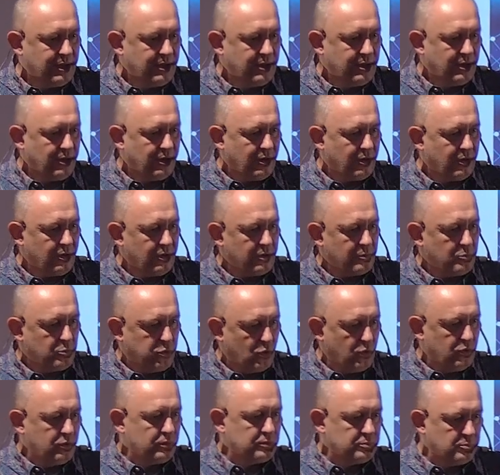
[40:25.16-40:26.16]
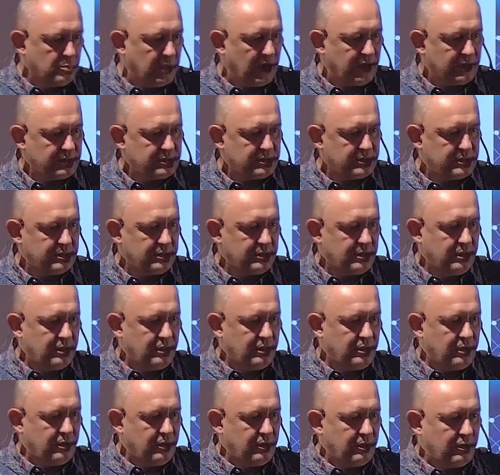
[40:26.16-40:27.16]
or bus
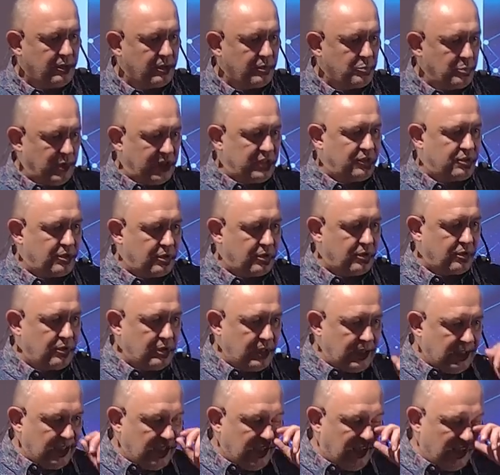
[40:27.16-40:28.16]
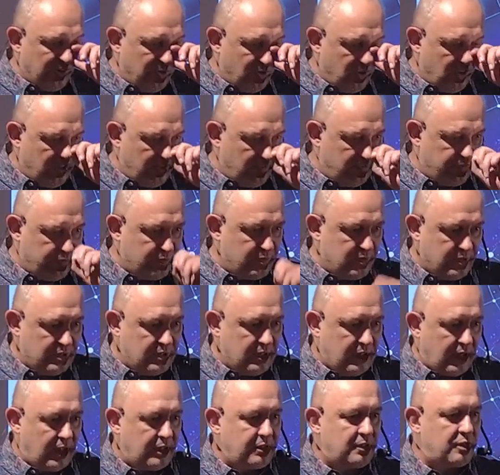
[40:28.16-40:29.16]
or metro, and you have
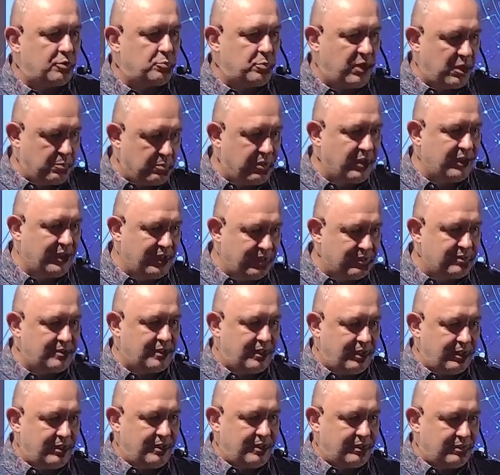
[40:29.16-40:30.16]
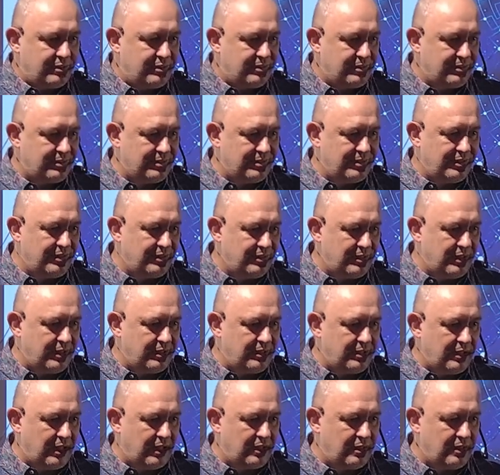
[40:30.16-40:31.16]
100 people inside it, in
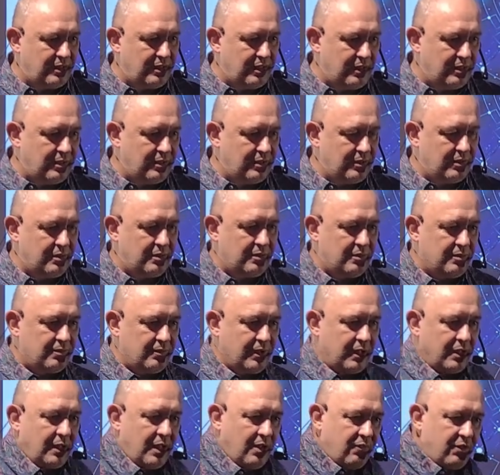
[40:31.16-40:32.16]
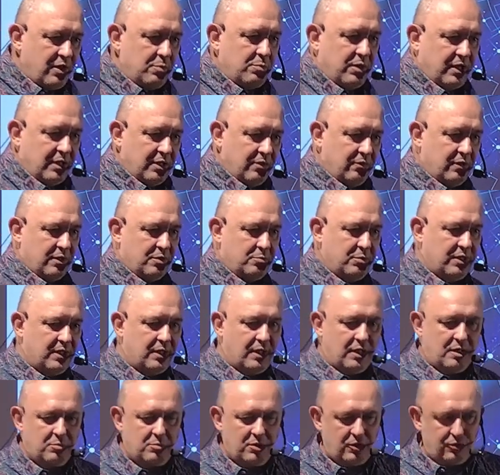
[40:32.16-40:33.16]
that, then when everybody will be
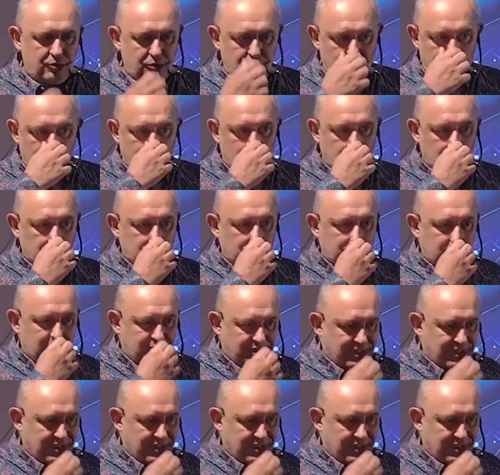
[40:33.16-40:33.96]
able to use